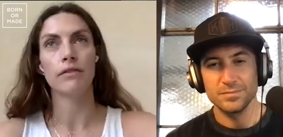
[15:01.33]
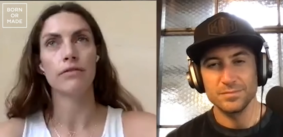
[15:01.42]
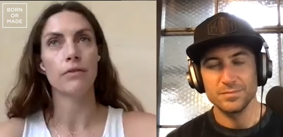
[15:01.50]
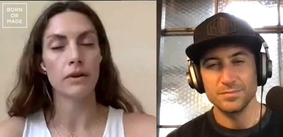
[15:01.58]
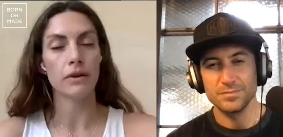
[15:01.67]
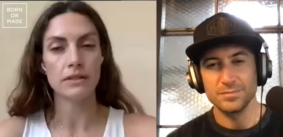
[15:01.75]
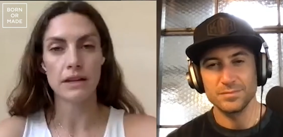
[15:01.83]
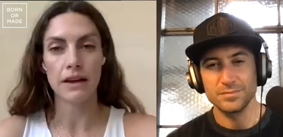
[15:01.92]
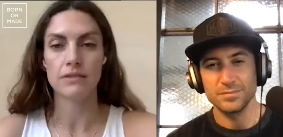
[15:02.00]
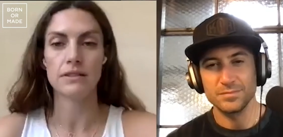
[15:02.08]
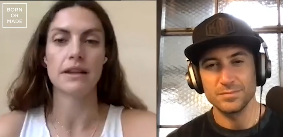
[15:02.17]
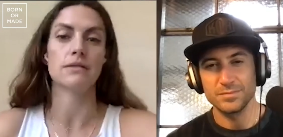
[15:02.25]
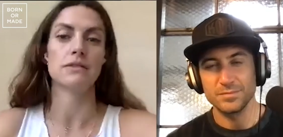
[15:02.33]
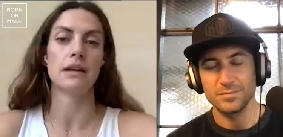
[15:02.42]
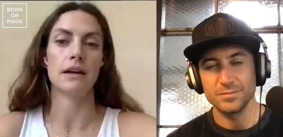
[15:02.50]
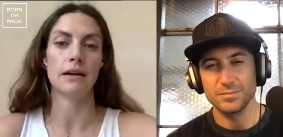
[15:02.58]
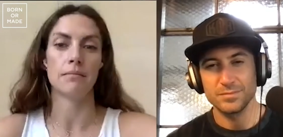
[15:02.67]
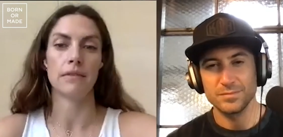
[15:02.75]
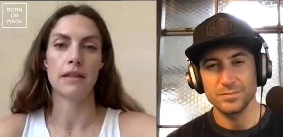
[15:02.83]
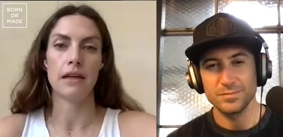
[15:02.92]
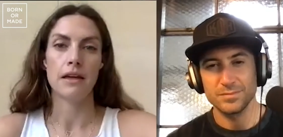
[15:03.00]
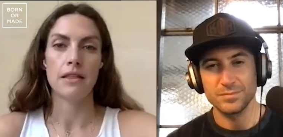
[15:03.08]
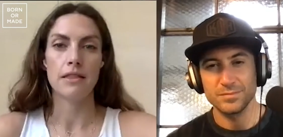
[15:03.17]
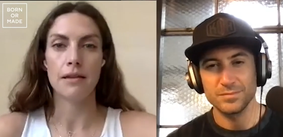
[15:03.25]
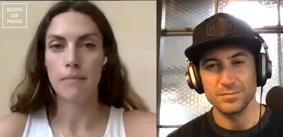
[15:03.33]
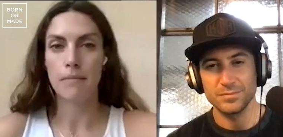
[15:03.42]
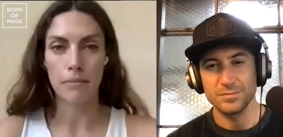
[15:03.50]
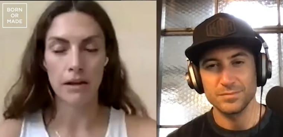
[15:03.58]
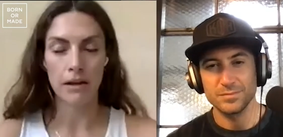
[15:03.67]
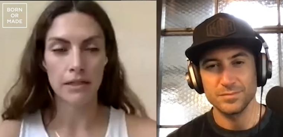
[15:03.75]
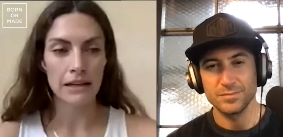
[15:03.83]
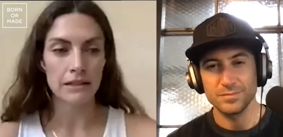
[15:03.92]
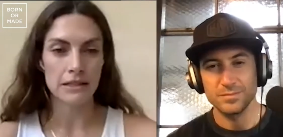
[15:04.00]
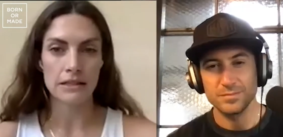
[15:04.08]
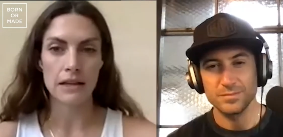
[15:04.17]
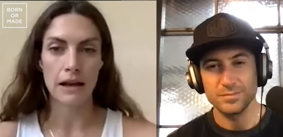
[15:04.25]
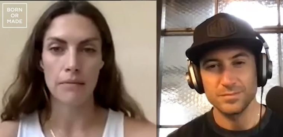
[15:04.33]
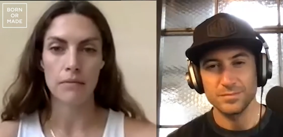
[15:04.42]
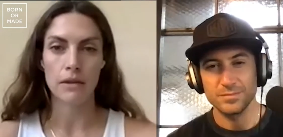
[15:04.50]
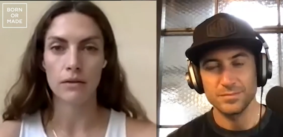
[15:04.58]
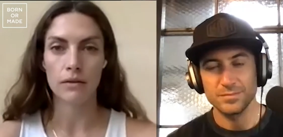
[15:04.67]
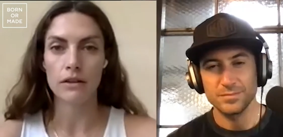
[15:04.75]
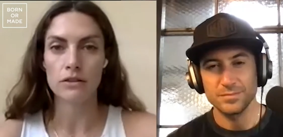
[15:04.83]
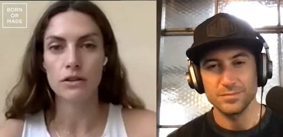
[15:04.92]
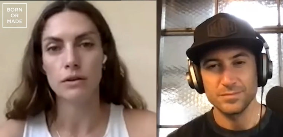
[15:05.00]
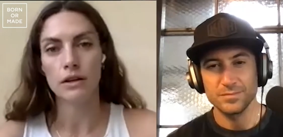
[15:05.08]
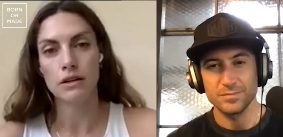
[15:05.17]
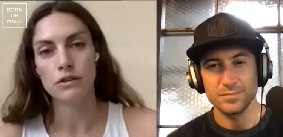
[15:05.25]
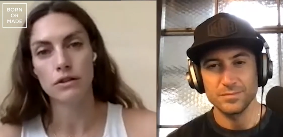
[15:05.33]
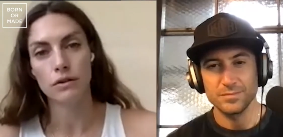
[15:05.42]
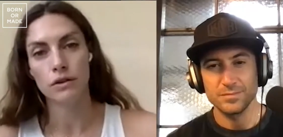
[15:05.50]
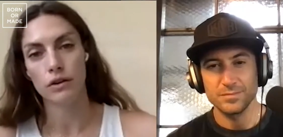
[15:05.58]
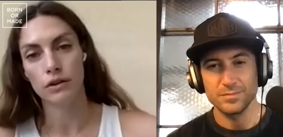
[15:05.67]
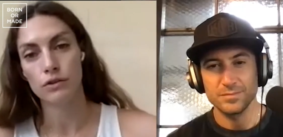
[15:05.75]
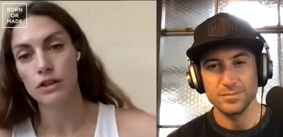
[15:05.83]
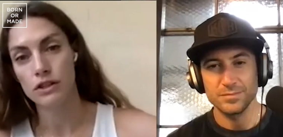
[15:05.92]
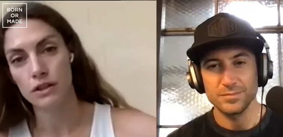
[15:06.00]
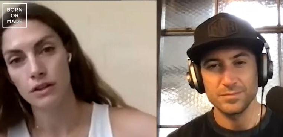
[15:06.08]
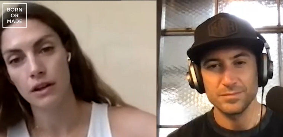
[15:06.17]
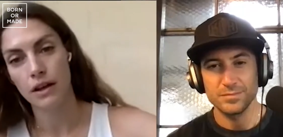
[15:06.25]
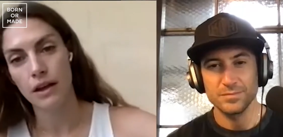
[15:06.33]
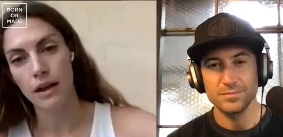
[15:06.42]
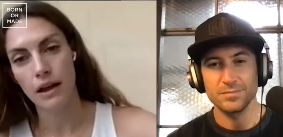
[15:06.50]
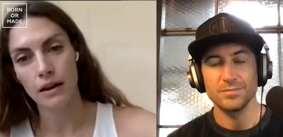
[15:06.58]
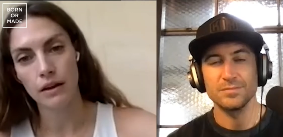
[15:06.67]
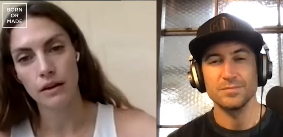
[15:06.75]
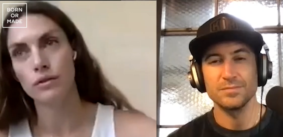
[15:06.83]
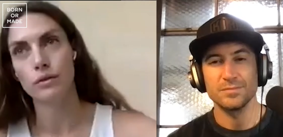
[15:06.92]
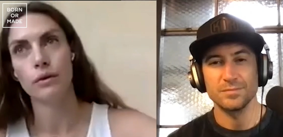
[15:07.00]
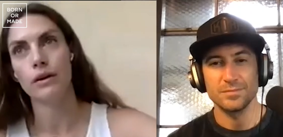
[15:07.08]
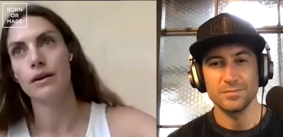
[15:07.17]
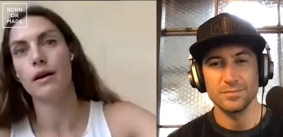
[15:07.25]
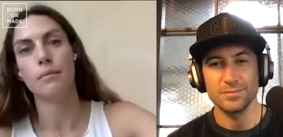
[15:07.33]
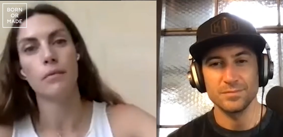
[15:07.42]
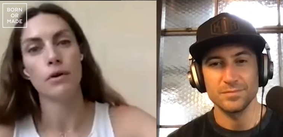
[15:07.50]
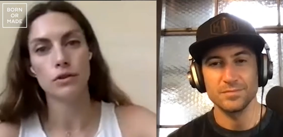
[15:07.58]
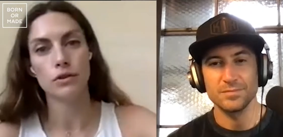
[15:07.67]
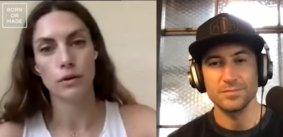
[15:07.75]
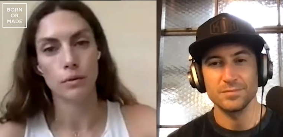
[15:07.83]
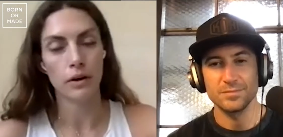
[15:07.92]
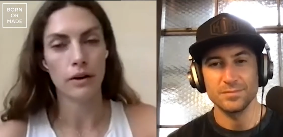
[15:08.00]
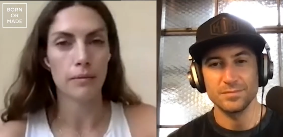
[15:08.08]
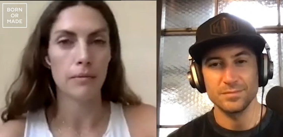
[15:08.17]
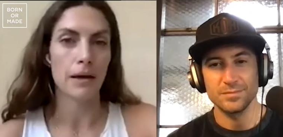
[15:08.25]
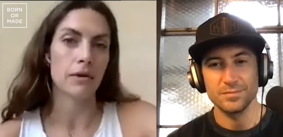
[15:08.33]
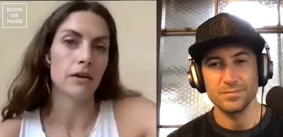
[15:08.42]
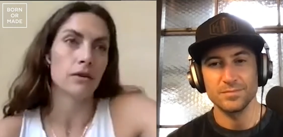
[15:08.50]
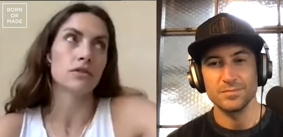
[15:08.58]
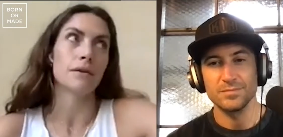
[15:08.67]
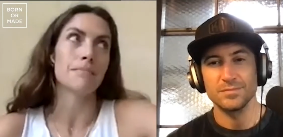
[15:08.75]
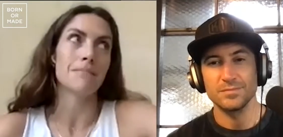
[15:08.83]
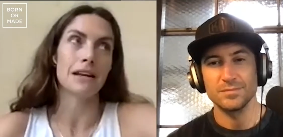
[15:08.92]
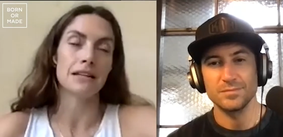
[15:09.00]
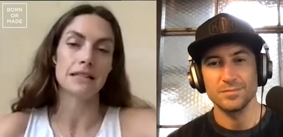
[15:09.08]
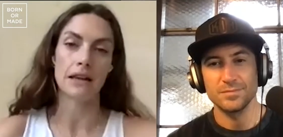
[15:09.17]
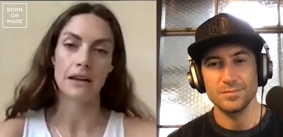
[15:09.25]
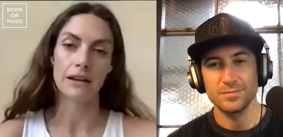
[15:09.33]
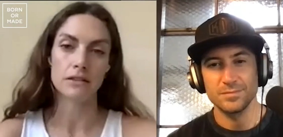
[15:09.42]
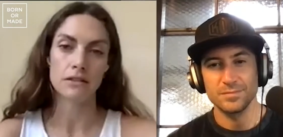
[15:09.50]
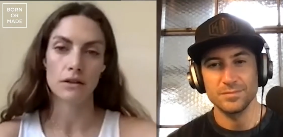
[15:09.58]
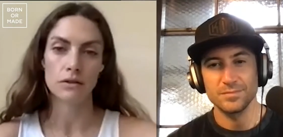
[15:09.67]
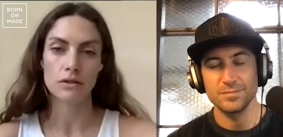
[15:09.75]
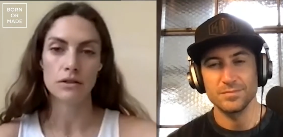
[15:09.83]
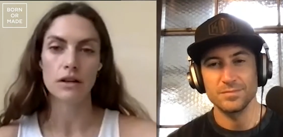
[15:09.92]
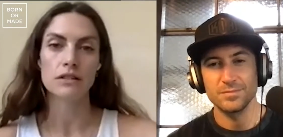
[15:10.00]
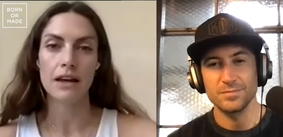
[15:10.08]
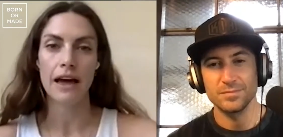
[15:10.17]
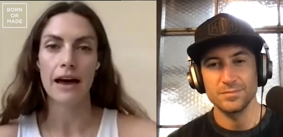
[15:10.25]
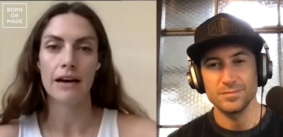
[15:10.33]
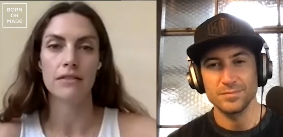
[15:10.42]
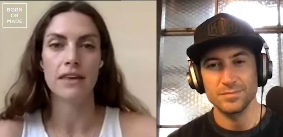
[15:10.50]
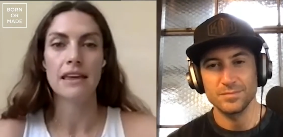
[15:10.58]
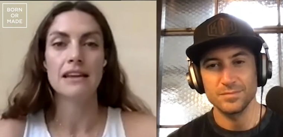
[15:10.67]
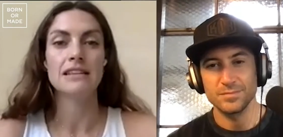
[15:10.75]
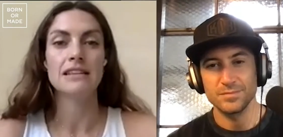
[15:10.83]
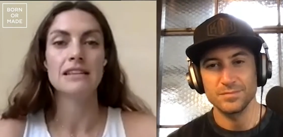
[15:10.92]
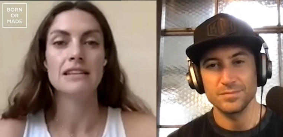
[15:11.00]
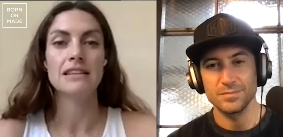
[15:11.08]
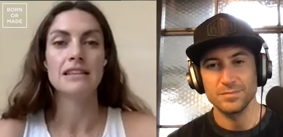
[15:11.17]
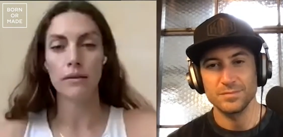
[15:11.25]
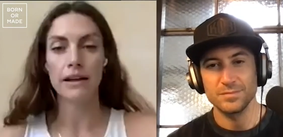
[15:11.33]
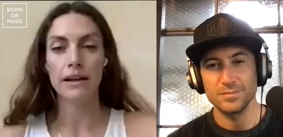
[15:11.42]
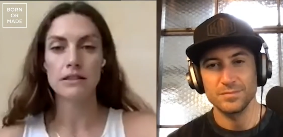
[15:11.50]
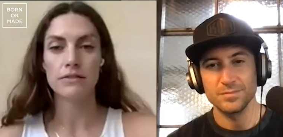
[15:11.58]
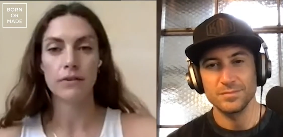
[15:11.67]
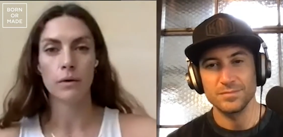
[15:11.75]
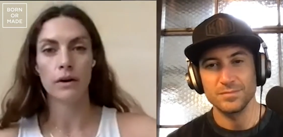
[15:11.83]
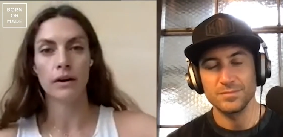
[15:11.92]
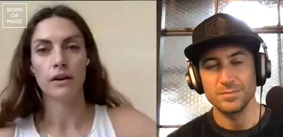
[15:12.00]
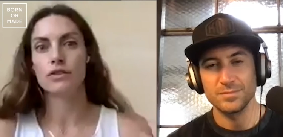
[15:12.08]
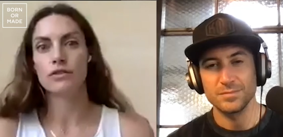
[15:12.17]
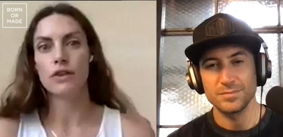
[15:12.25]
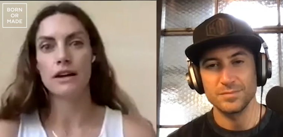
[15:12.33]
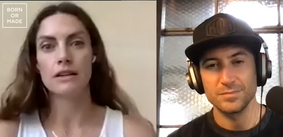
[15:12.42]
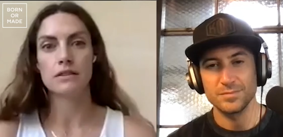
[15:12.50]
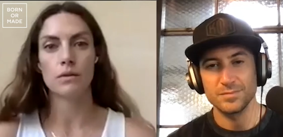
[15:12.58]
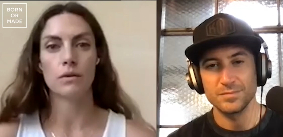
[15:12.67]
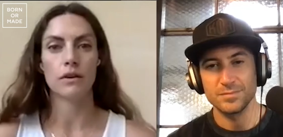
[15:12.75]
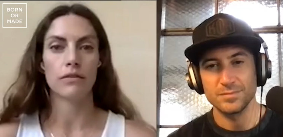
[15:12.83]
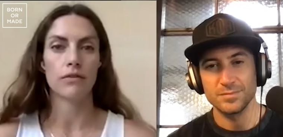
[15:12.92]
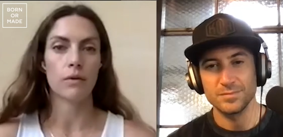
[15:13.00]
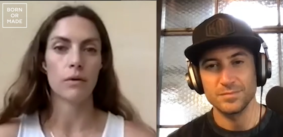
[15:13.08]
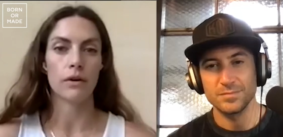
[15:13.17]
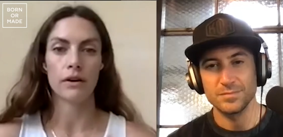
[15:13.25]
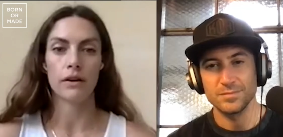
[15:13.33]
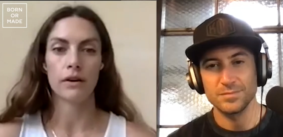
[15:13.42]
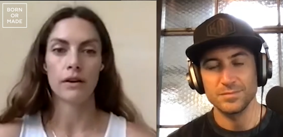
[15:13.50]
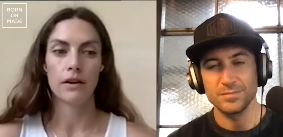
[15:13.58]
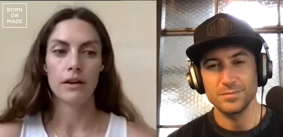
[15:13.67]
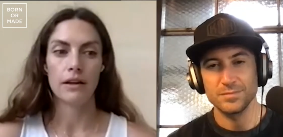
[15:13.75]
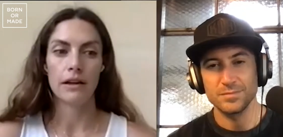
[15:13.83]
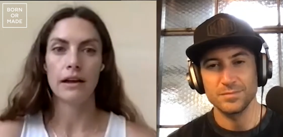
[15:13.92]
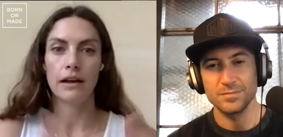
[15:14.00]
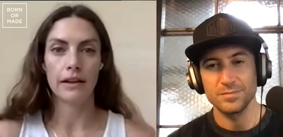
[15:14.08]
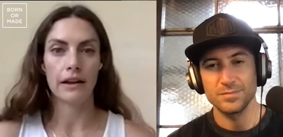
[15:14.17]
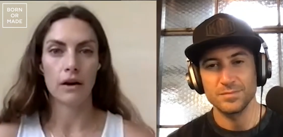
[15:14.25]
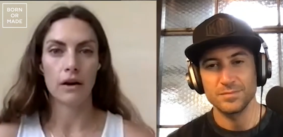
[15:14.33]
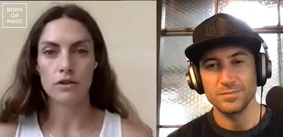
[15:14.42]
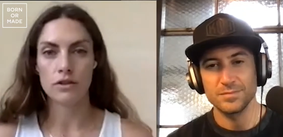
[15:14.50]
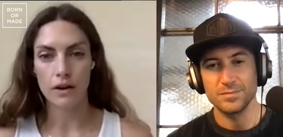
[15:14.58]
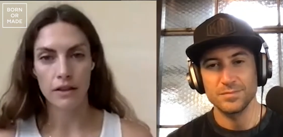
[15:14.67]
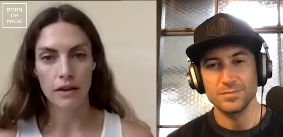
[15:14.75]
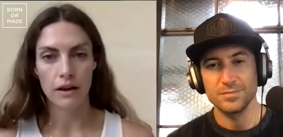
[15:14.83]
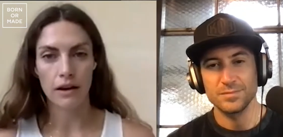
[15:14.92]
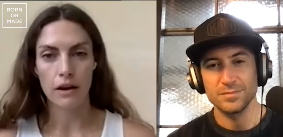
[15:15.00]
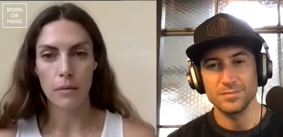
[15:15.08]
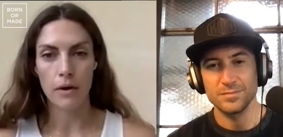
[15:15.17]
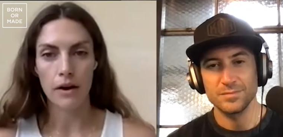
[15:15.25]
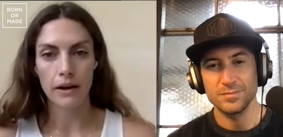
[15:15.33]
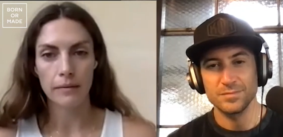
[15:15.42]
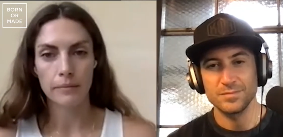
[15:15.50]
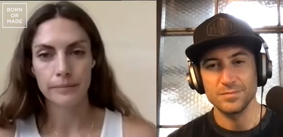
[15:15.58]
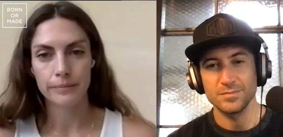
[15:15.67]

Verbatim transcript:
Speaker 1: you're forced to have downtime, then maybe that's the time that you really tune into your nutrition and you do emotional work. Maybe you start meditating. So you start to have different outlets for your stress or for healing or strengthening your body.